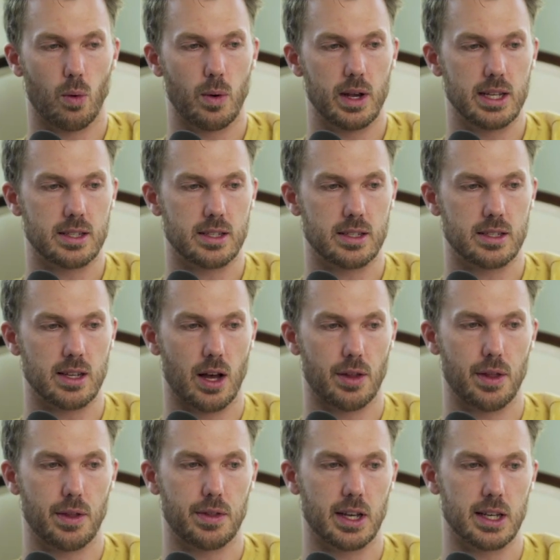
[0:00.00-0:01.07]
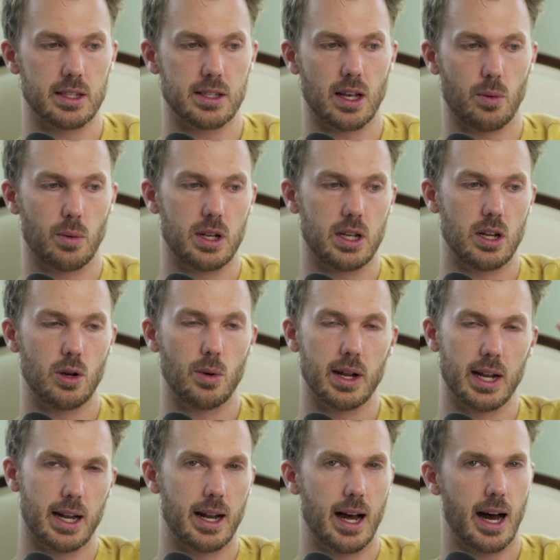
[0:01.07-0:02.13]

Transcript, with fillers: we sell the things that we do in an